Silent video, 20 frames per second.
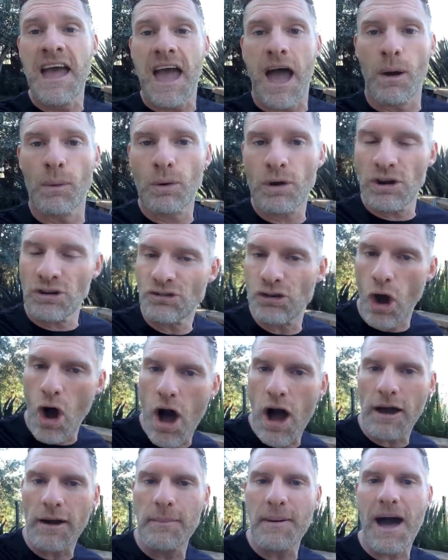and we're going to
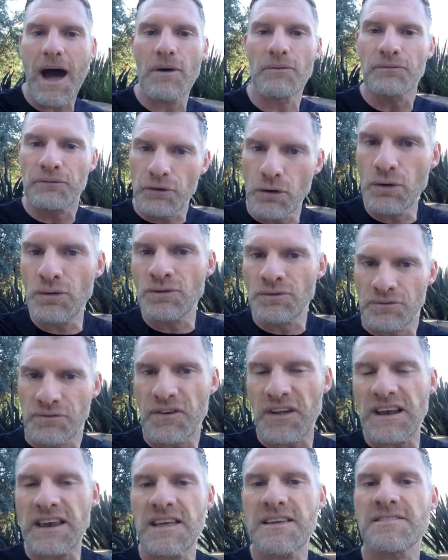talk about food and
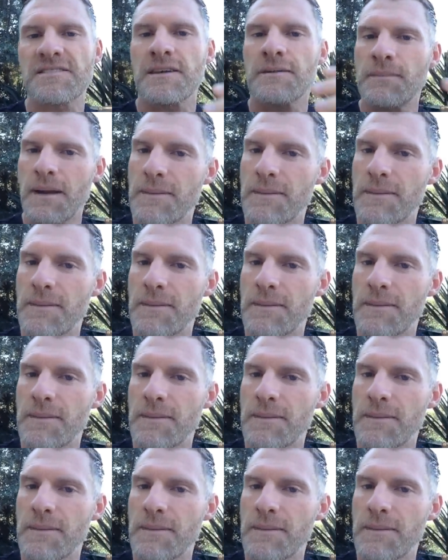fitness and